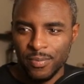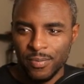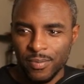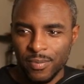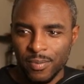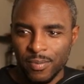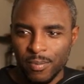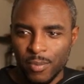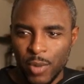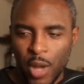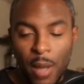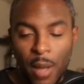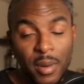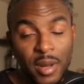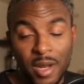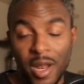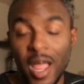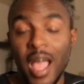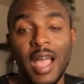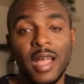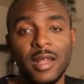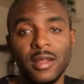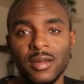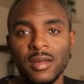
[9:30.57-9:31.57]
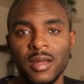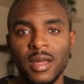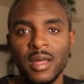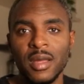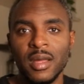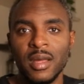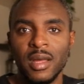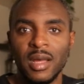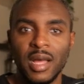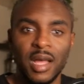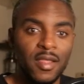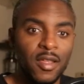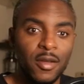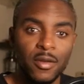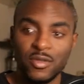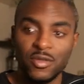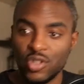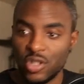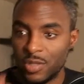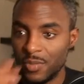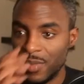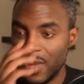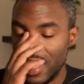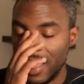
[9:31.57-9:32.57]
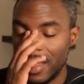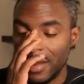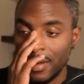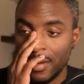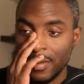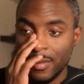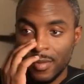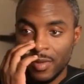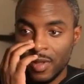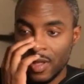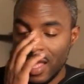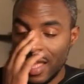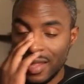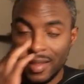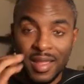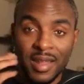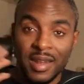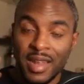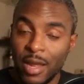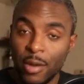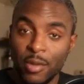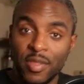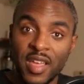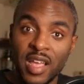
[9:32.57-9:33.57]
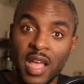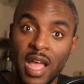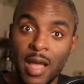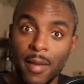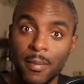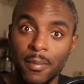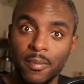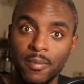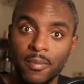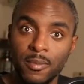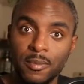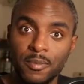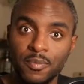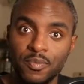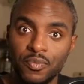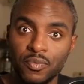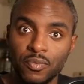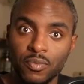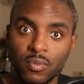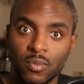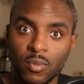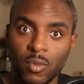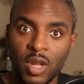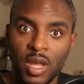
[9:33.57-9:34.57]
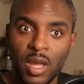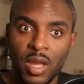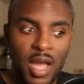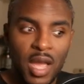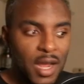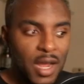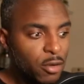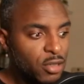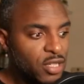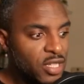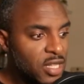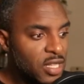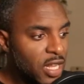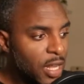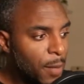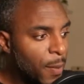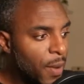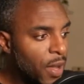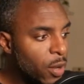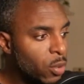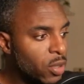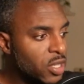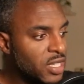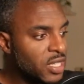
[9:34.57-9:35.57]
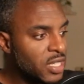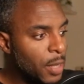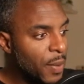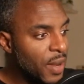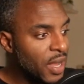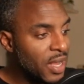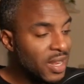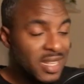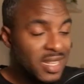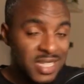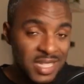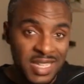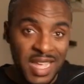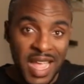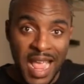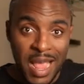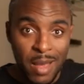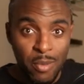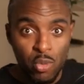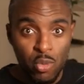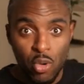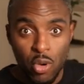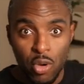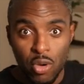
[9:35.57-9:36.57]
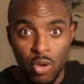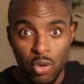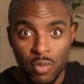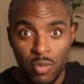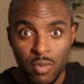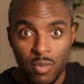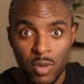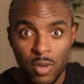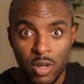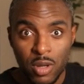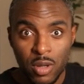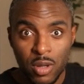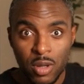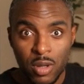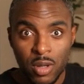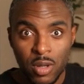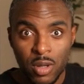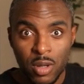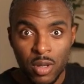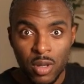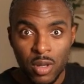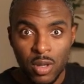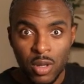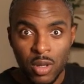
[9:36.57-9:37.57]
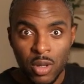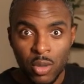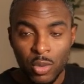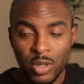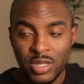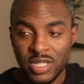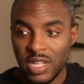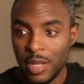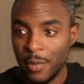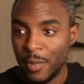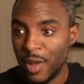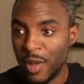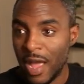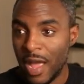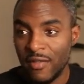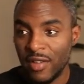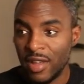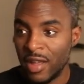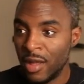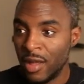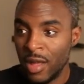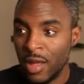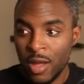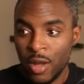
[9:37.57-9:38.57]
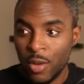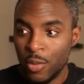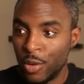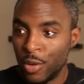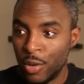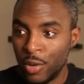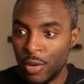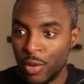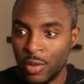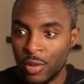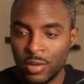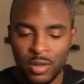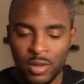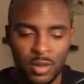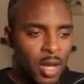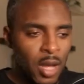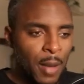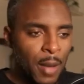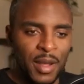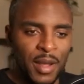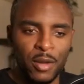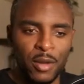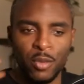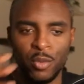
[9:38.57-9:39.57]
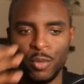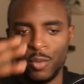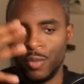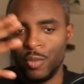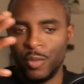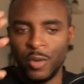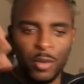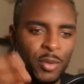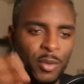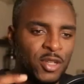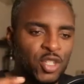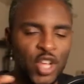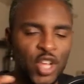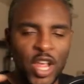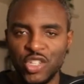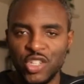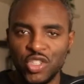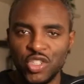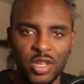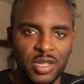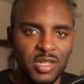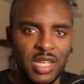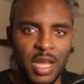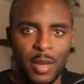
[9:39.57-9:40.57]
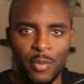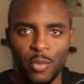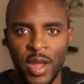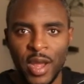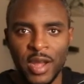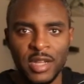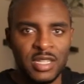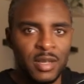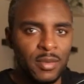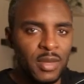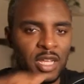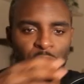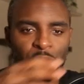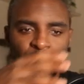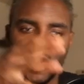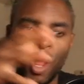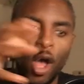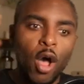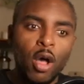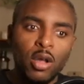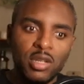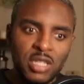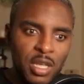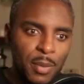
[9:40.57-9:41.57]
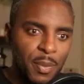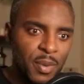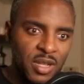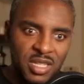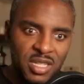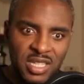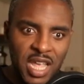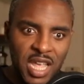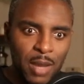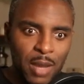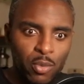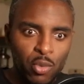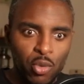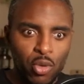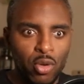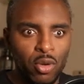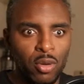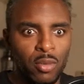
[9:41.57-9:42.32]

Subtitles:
Probably not. I thought it was just me. And then here they come. And they're sleeping. We're sleeping in the same room. We're sleeping, we changed things up, right? Sometimes we'd all sleep in the same room.